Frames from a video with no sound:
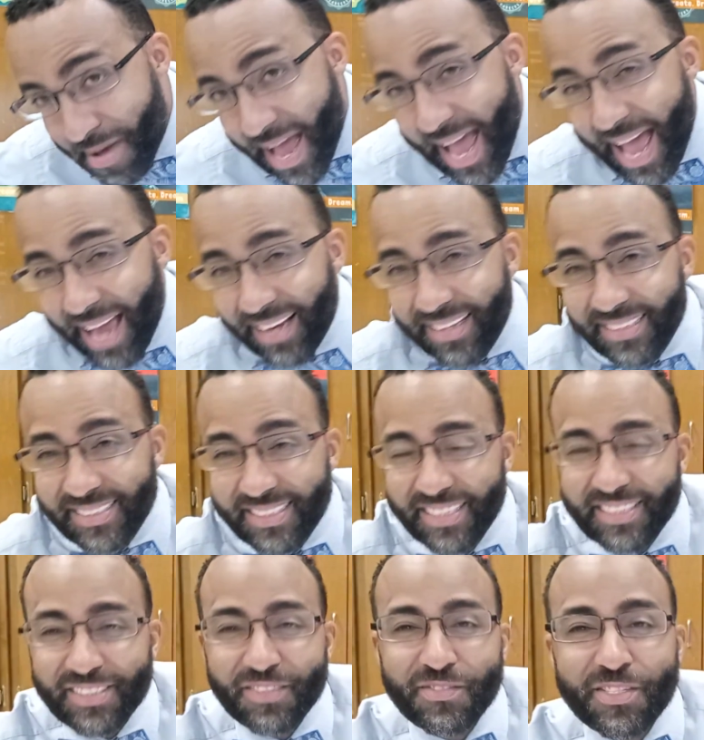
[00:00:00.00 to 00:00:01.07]

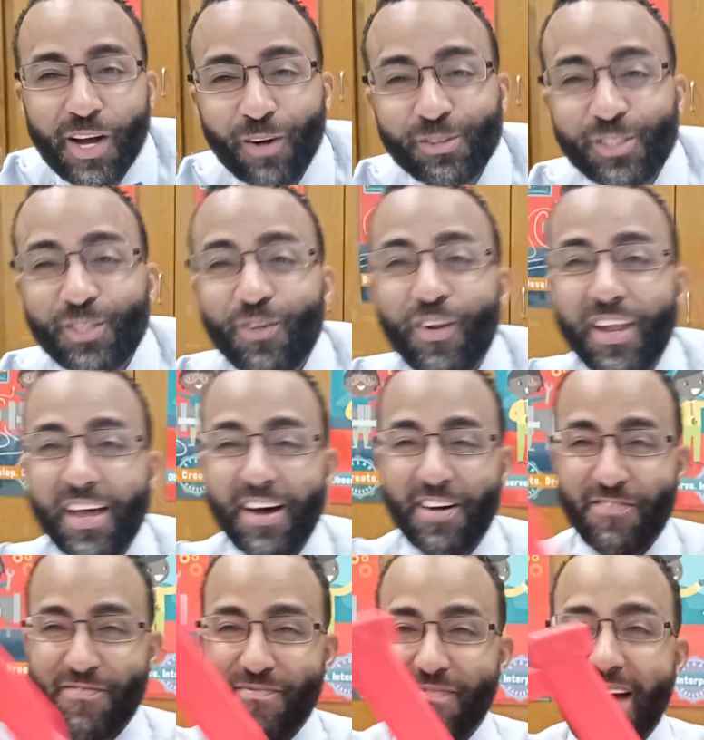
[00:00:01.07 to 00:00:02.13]
Magnetism. Don't you
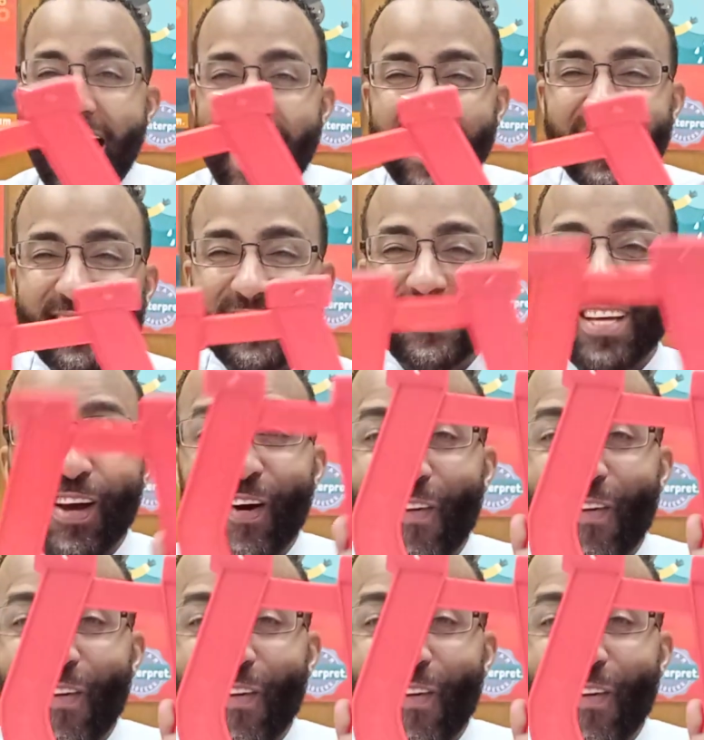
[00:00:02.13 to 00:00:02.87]
love magnets?